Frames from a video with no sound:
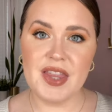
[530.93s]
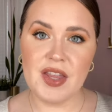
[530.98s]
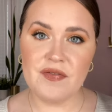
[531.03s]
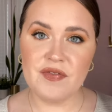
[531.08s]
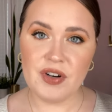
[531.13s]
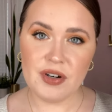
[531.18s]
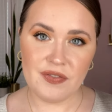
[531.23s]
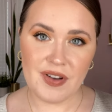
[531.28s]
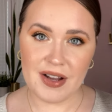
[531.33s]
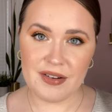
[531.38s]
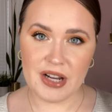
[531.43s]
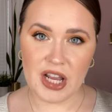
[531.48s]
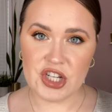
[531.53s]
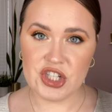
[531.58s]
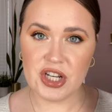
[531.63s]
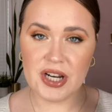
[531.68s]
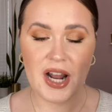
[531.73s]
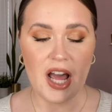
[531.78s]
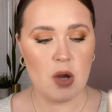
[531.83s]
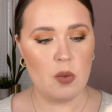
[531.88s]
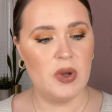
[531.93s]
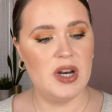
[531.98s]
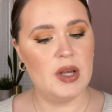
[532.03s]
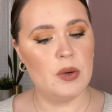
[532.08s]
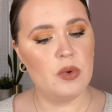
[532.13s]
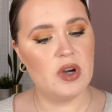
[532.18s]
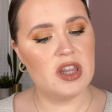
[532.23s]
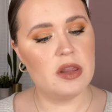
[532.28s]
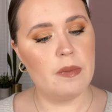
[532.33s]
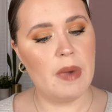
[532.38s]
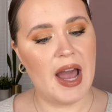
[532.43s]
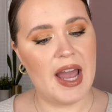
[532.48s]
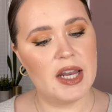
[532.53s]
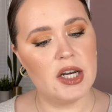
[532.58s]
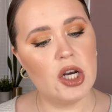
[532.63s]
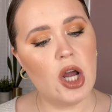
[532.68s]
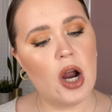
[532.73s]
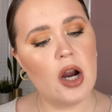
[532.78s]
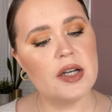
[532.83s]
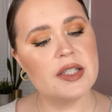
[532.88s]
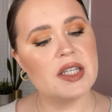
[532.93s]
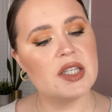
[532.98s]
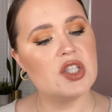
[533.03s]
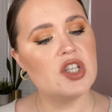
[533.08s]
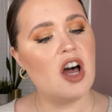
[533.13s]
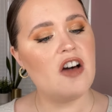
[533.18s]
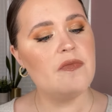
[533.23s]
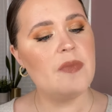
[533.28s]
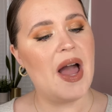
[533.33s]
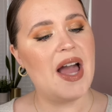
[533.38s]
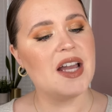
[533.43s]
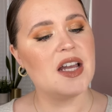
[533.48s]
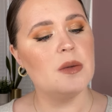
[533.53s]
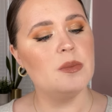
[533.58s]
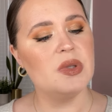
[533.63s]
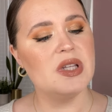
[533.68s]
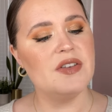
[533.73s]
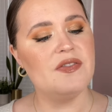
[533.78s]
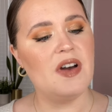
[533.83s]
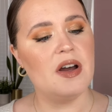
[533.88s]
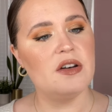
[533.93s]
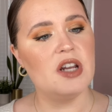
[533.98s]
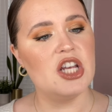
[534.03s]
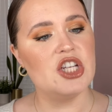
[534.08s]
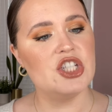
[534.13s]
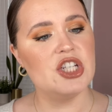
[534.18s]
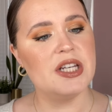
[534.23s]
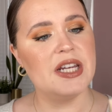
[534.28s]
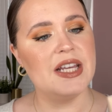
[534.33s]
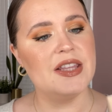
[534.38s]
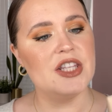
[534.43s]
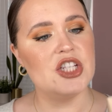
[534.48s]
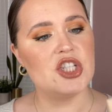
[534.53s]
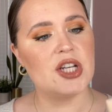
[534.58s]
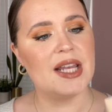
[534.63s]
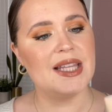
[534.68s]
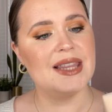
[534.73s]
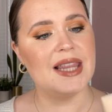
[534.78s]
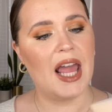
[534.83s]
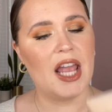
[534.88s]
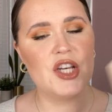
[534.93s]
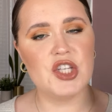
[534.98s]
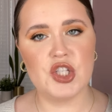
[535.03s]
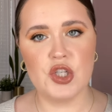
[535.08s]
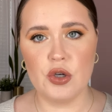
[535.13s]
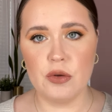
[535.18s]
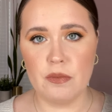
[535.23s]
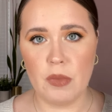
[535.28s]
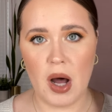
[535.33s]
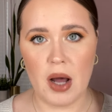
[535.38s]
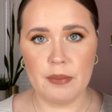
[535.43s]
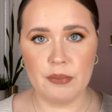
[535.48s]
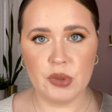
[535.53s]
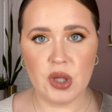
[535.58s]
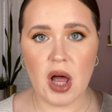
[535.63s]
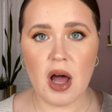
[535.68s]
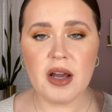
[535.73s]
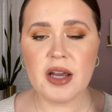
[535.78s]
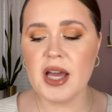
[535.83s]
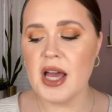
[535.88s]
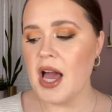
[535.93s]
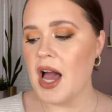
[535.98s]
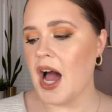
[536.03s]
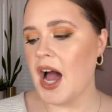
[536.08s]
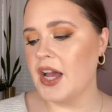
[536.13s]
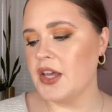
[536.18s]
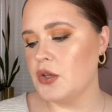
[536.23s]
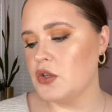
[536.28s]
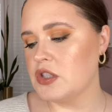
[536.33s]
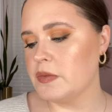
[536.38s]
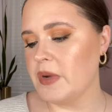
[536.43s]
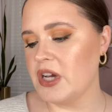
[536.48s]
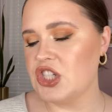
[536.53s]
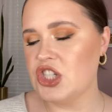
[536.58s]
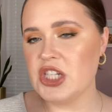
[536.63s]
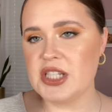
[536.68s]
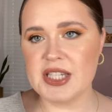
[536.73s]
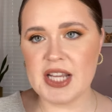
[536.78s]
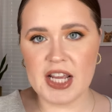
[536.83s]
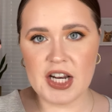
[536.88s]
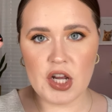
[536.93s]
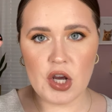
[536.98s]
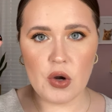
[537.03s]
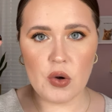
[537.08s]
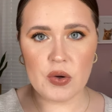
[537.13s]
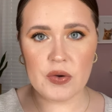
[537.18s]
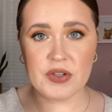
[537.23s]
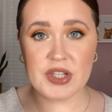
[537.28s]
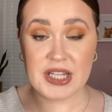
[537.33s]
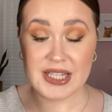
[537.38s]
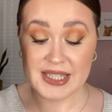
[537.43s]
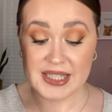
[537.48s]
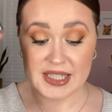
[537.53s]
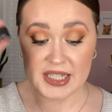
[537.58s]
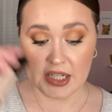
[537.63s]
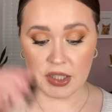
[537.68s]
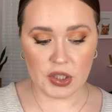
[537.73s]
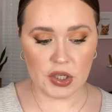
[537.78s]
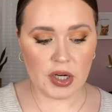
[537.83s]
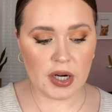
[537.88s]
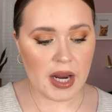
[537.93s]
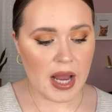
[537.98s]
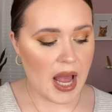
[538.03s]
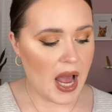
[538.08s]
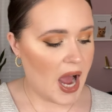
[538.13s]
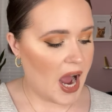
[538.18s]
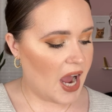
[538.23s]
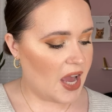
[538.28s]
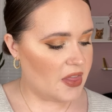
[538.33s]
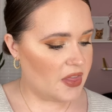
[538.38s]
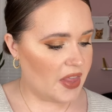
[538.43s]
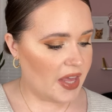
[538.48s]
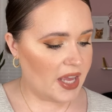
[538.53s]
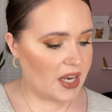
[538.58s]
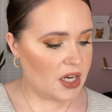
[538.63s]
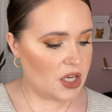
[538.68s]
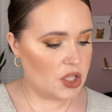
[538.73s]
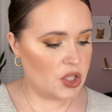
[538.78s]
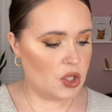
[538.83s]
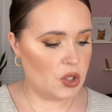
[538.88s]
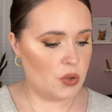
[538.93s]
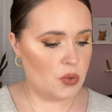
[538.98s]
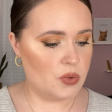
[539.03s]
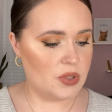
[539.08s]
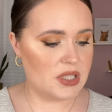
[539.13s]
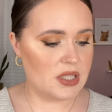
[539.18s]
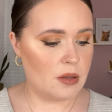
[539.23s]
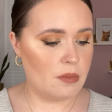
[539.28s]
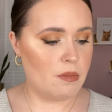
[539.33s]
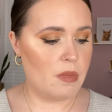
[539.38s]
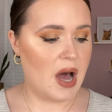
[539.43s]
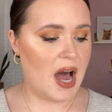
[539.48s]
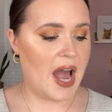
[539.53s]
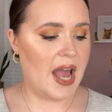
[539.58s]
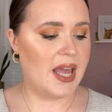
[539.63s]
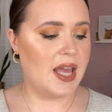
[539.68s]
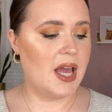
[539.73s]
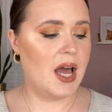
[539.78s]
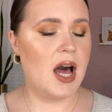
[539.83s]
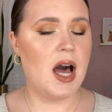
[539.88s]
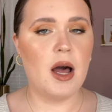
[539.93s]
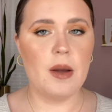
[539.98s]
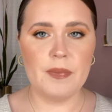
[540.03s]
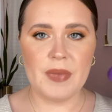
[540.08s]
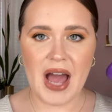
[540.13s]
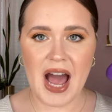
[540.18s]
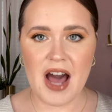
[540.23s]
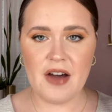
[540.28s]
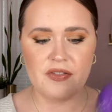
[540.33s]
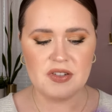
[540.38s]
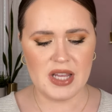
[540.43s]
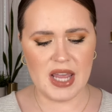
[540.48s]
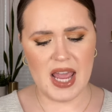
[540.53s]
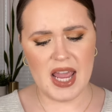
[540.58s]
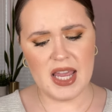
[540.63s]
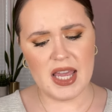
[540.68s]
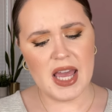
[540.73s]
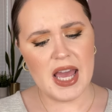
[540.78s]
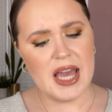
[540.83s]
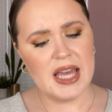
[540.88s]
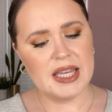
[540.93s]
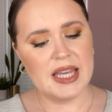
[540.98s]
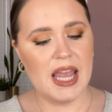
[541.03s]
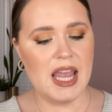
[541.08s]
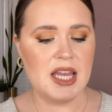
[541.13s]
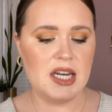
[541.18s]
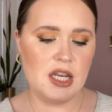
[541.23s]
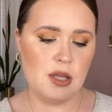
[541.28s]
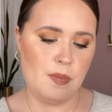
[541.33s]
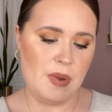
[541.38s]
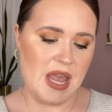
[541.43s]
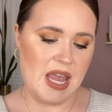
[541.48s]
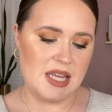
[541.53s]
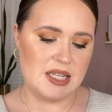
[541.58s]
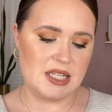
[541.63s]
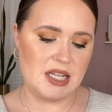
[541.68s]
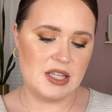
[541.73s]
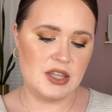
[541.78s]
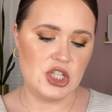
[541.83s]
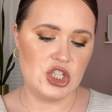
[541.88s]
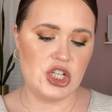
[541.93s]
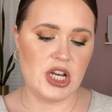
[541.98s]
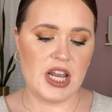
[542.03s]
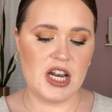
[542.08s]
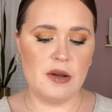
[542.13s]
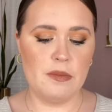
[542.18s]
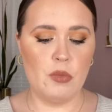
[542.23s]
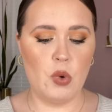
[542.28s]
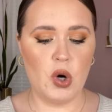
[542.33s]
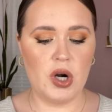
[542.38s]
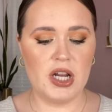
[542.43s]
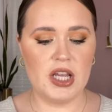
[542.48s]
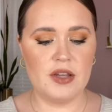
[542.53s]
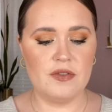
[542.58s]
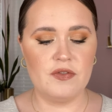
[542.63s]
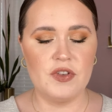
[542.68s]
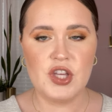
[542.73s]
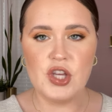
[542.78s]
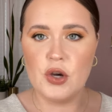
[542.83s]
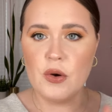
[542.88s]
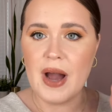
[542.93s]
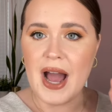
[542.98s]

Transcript: Then for foundation, I went in with my NARS Soft Matte Complete Foundation in the shade Light 2 Mont Blanc. I used my Shiseido Concealer. I then used my um, Half Cake Candy Paint in the shade Morning View